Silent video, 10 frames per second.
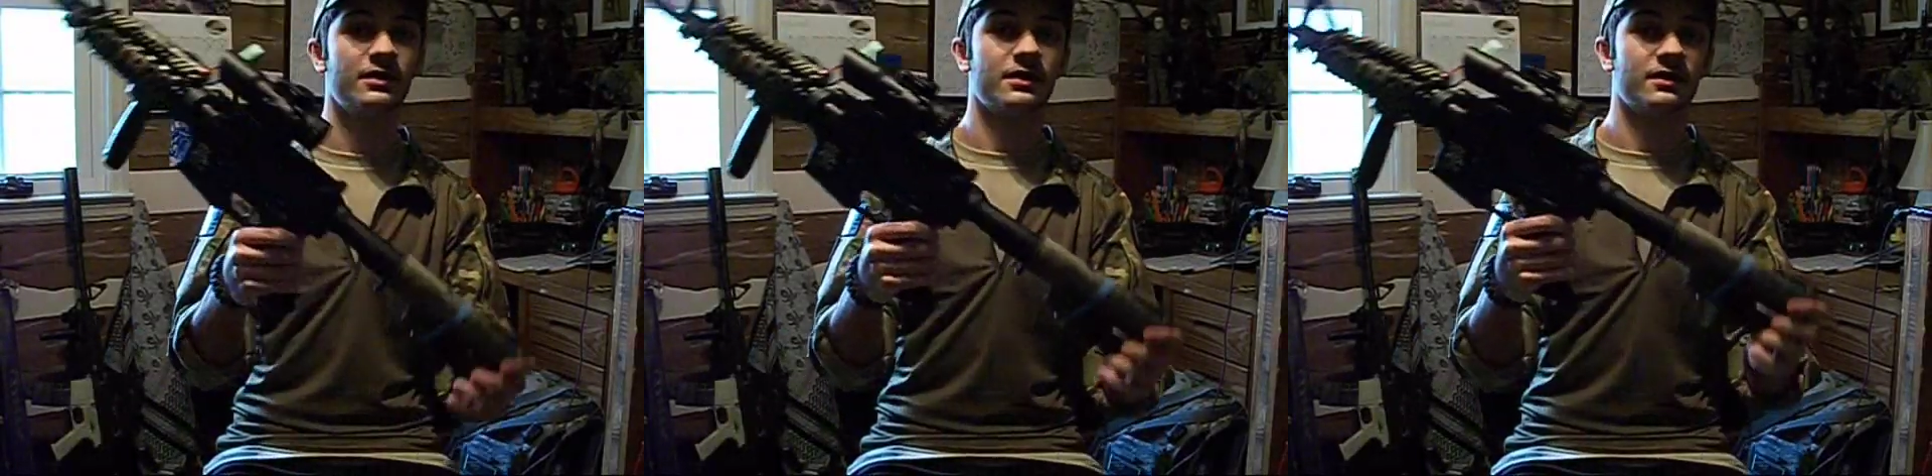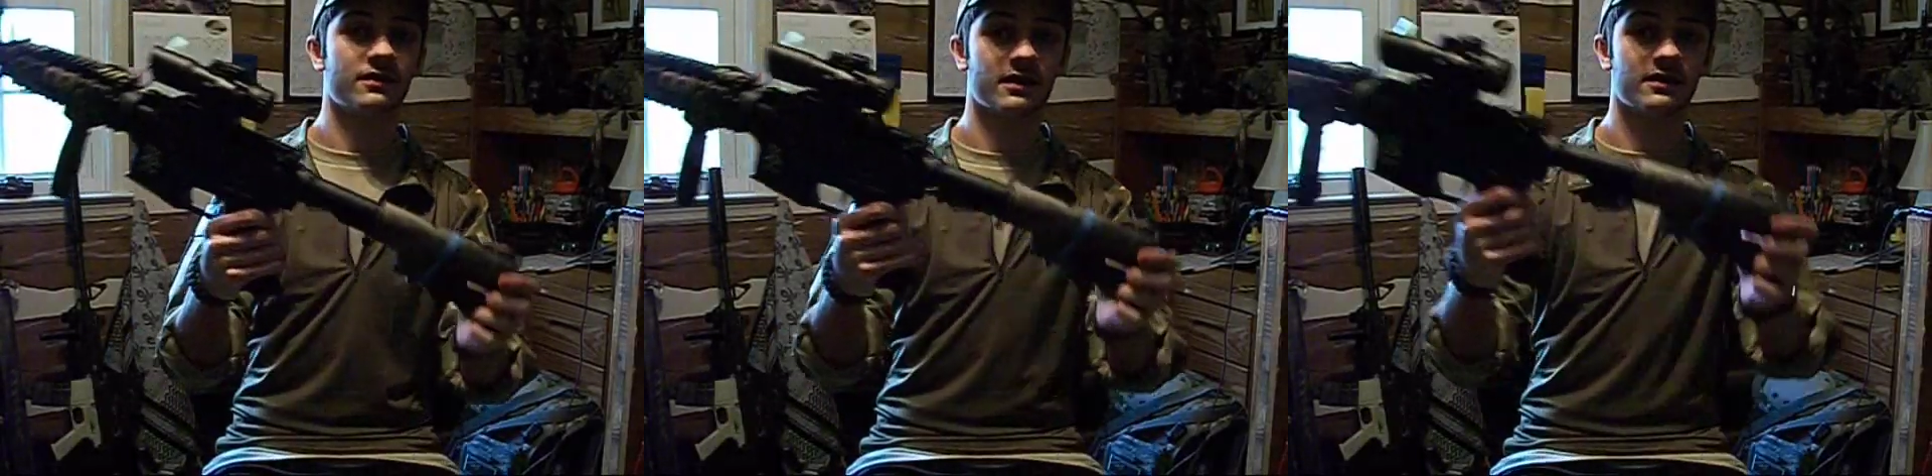
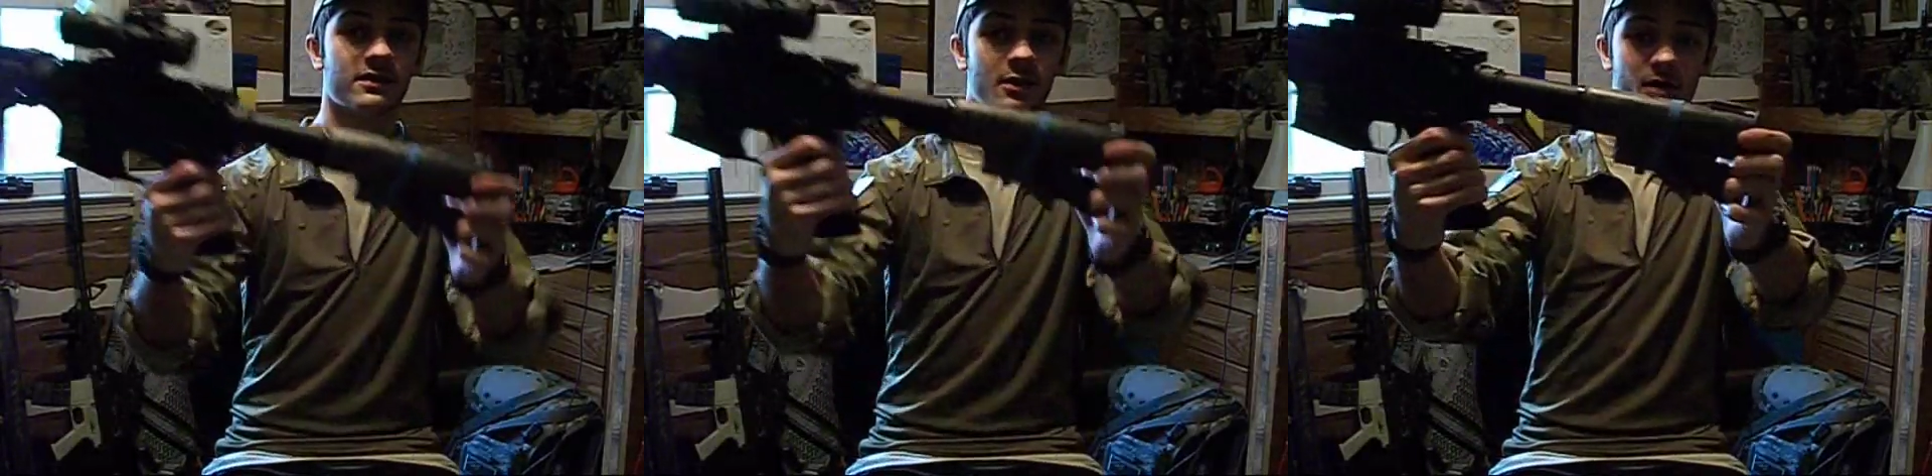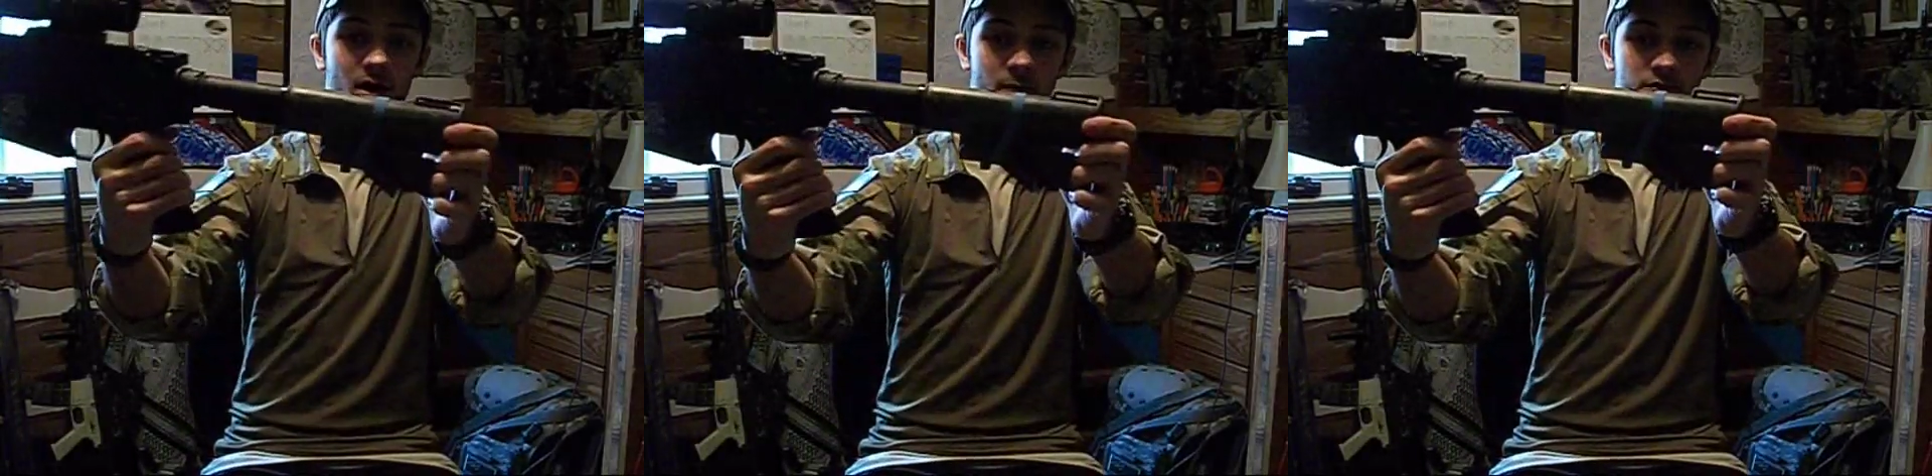than it did on my
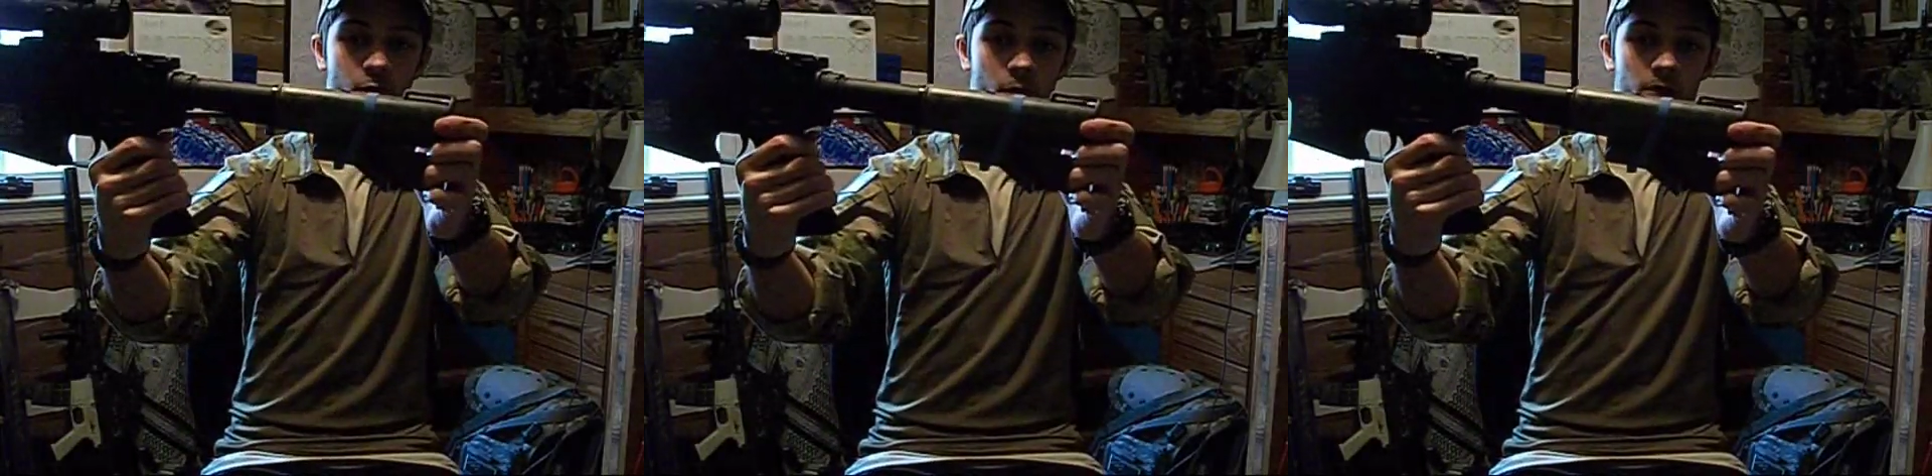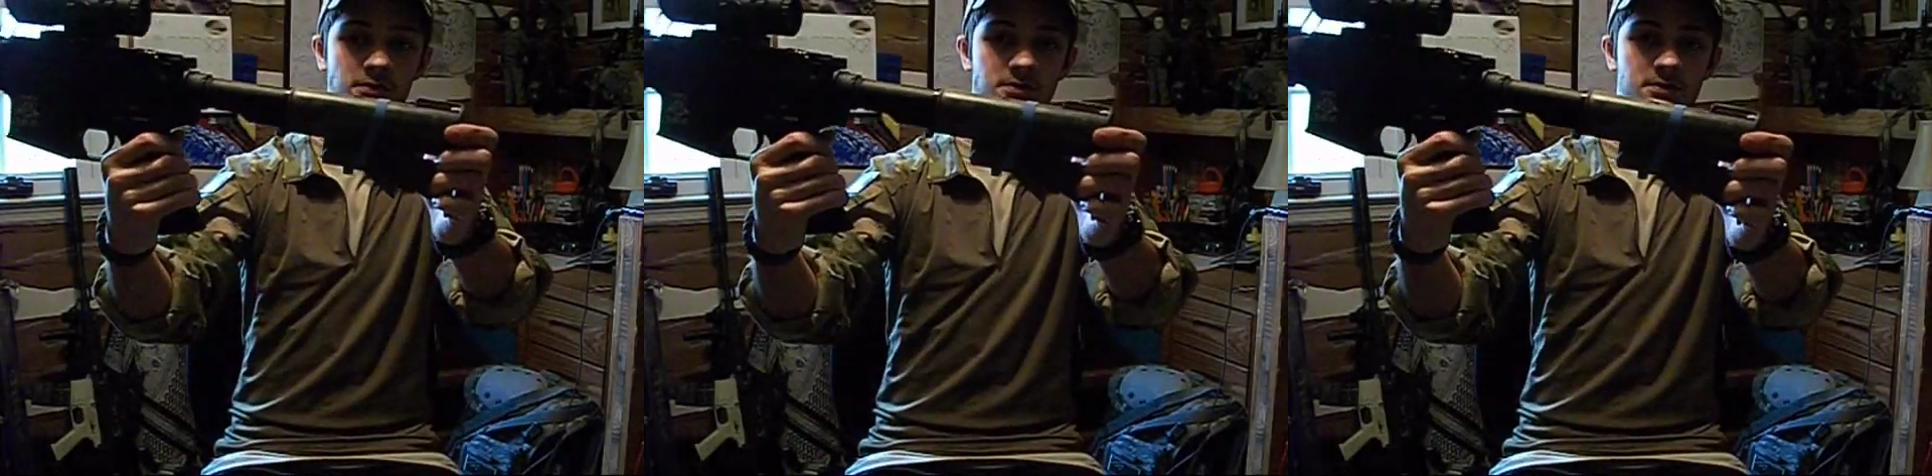OpsCore
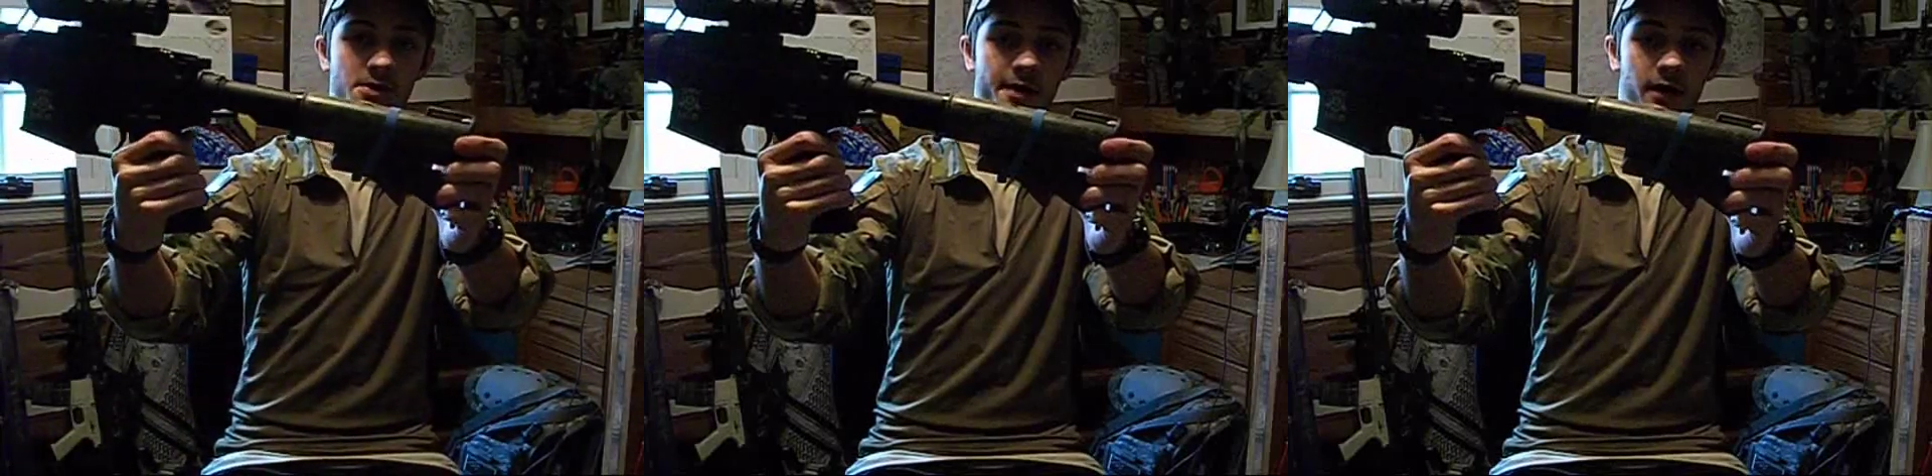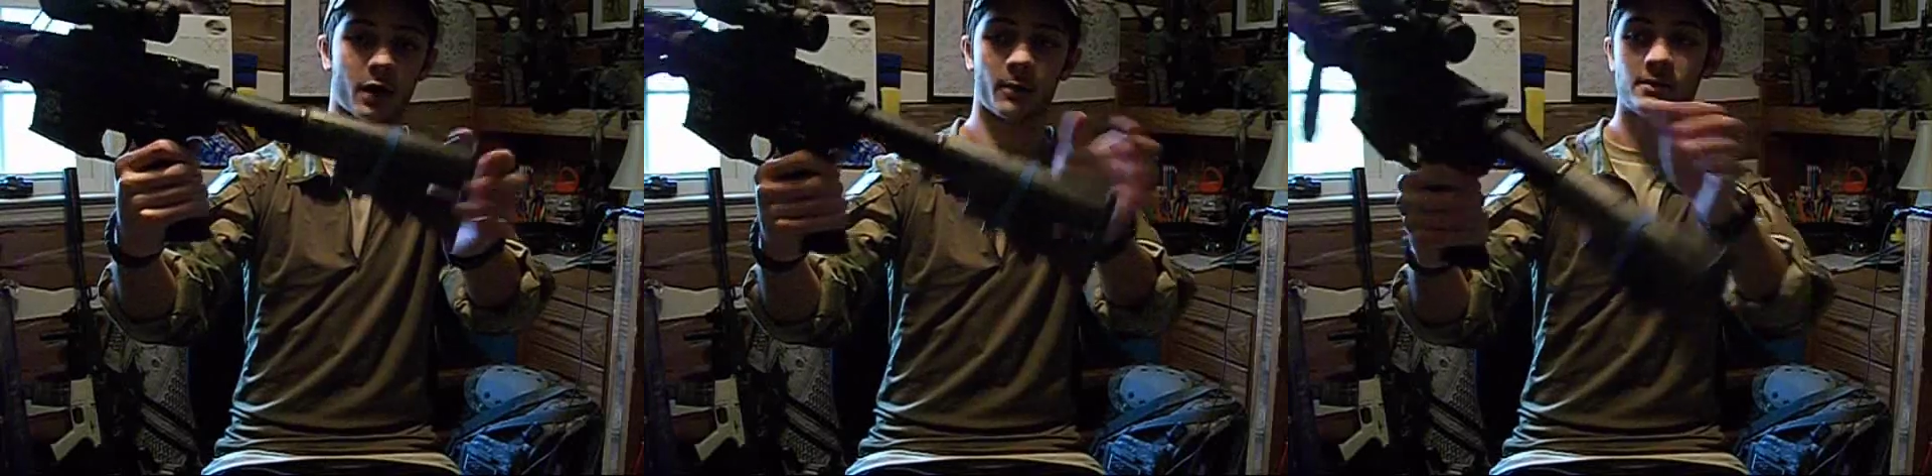
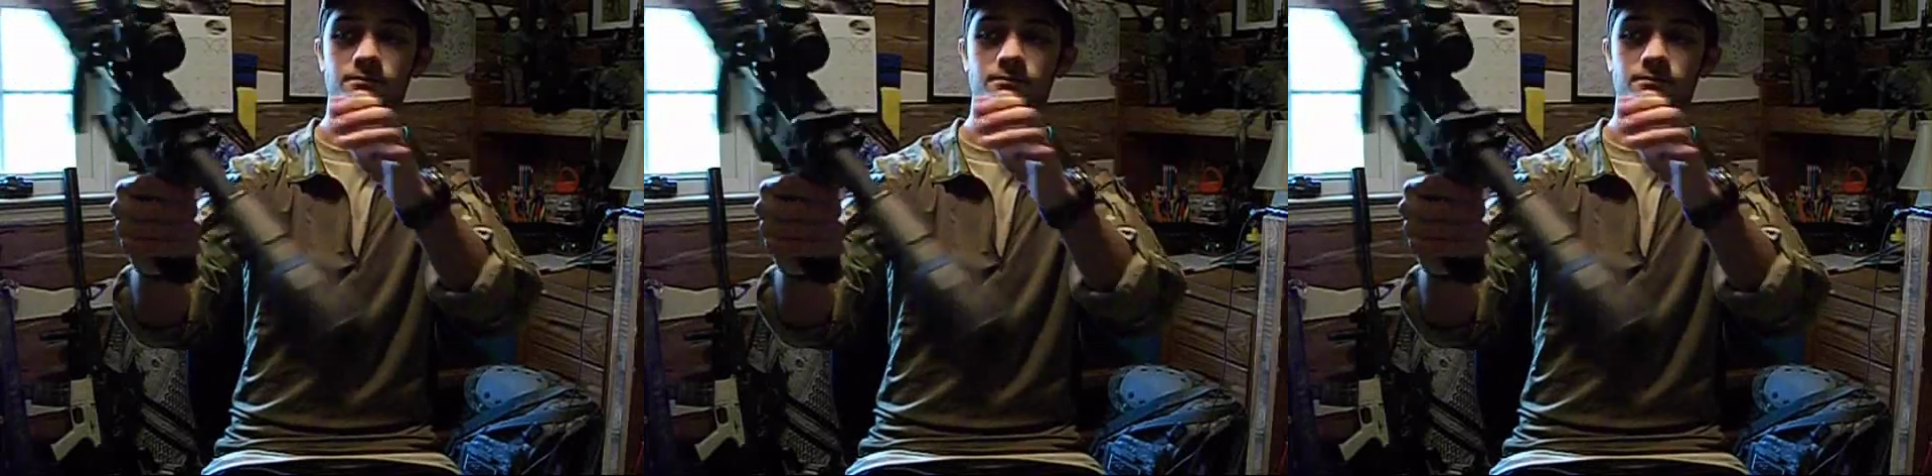helmet